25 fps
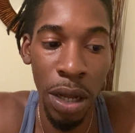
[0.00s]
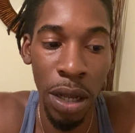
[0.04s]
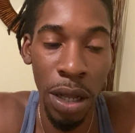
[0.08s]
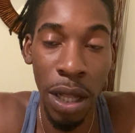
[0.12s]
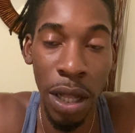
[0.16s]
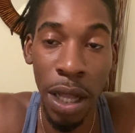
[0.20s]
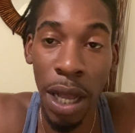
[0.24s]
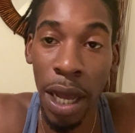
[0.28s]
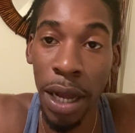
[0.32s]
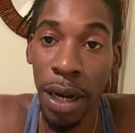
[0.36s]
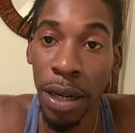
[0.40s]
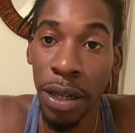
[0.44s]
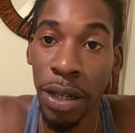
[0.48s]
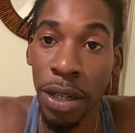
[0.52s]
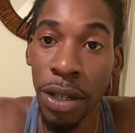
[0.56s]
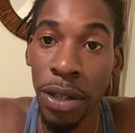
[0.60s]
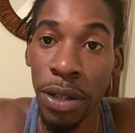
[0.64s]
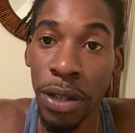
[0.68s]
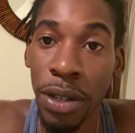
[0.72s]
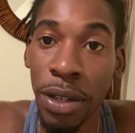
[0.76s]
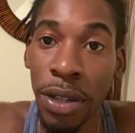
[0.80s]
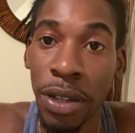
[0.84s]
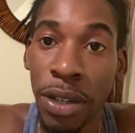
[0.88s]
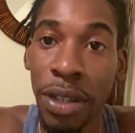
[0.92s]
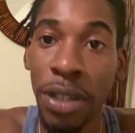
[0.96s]
got a
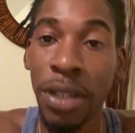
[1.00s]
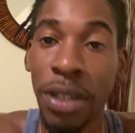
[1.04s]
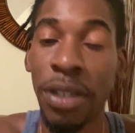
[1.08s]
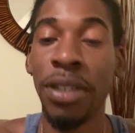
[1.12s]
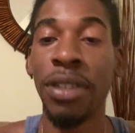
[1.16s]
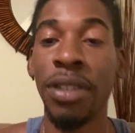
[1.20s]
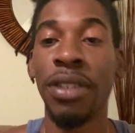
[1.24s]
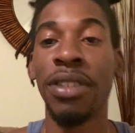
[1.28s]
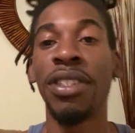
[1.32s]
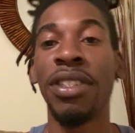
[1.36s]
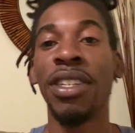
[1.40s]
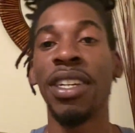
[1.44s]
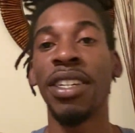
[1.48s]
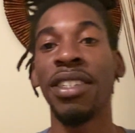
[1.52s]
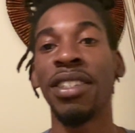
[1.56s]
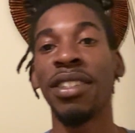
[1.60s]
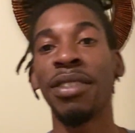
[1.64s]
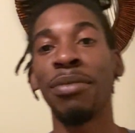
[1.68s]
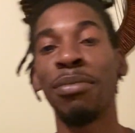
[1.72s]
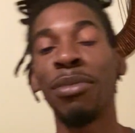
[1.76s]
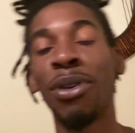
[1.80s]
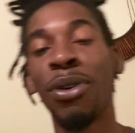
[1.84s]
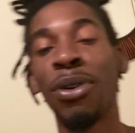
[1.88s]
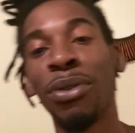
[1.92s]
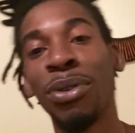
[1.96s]
little
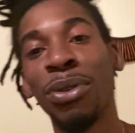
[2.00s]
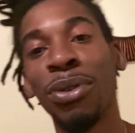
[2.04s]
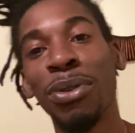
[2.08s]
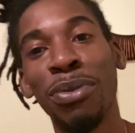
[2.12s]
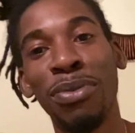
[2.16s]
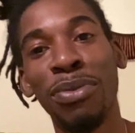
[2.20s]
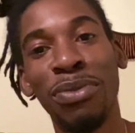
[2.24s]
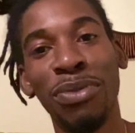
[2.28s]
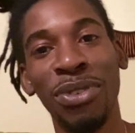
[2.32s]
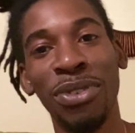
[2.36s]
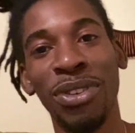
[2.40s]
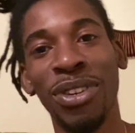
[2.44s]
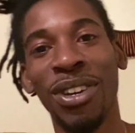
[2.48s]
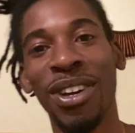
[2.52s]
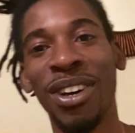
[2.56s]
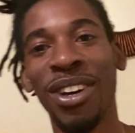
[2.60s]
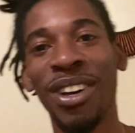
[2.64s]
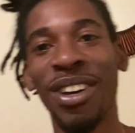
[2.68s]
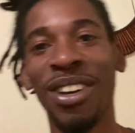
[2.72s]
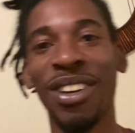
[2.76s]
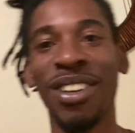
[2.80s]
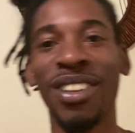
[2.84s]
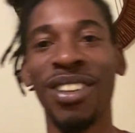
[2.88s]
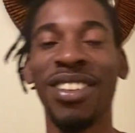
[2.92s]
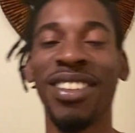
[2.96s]
testimonial for
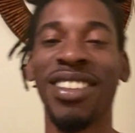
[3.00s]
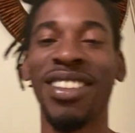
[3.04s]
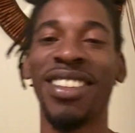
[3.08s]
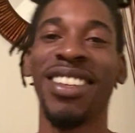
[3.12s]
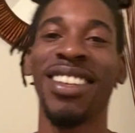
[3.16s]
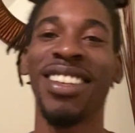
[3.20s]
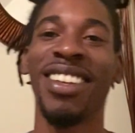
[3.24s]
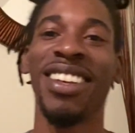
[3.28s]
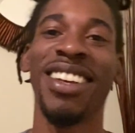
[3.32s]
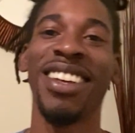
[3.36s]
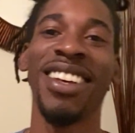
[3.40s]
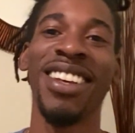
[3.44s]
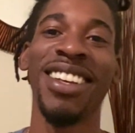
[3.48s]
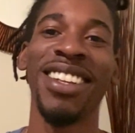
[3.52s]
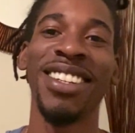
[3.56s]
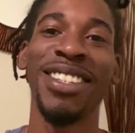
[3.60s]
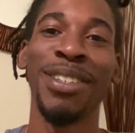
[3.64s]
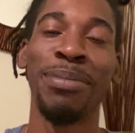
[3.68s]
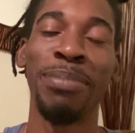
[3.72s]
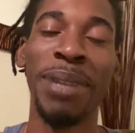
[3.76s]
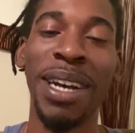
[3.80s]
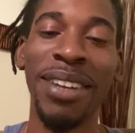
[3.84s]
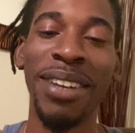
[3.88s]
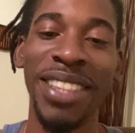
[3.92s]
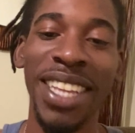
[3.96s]
y'all. It's
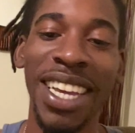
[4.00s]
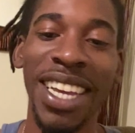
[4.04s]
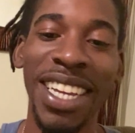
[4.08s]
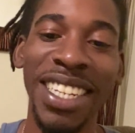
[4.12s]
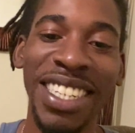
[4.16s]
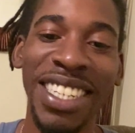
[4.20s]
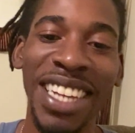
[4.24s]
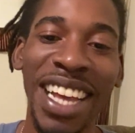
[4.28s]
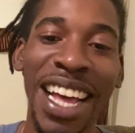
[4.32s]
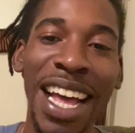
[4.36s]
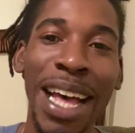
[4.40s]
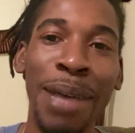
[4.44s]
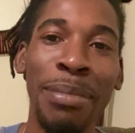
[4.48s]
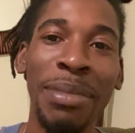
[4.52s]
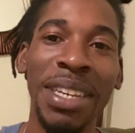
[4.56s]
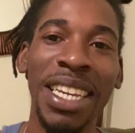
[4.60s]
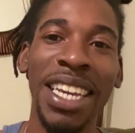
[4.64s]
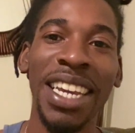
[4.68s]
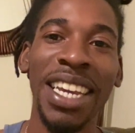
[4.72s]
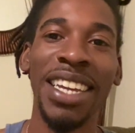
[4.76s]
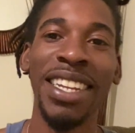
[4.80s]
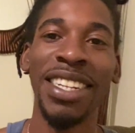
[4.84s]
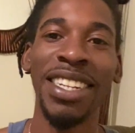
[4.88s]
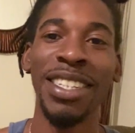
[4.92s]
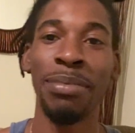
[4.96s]
about that time
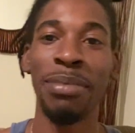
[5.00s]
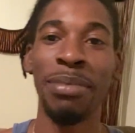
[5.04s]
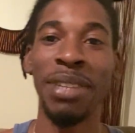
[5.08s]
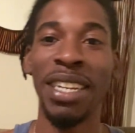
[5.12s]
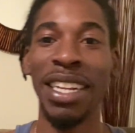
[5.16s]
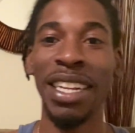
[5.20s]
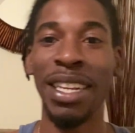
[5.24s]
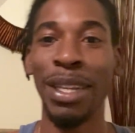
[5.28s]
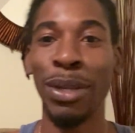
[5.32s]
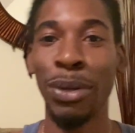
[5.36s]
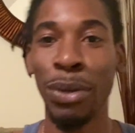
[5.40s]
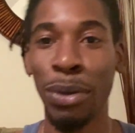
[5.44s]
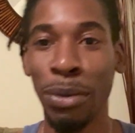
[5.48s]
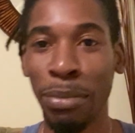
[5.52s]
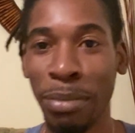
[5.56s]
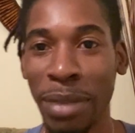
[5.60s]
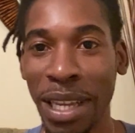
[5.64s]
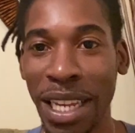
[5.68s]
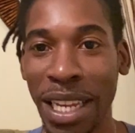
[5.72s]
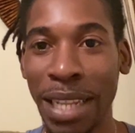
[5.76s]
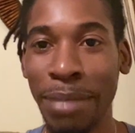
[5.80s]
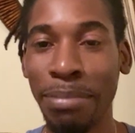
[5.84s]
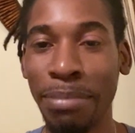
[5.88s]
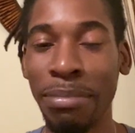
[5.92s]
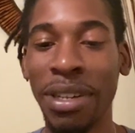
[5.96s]
again. It's been a little
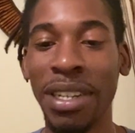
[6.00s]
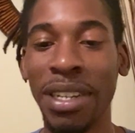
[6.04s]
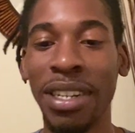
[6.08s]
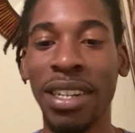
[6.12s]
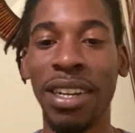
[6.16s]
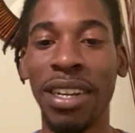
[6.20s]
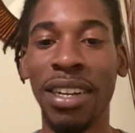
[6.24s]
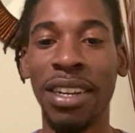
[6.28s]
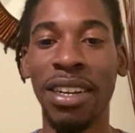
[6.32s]
minute, but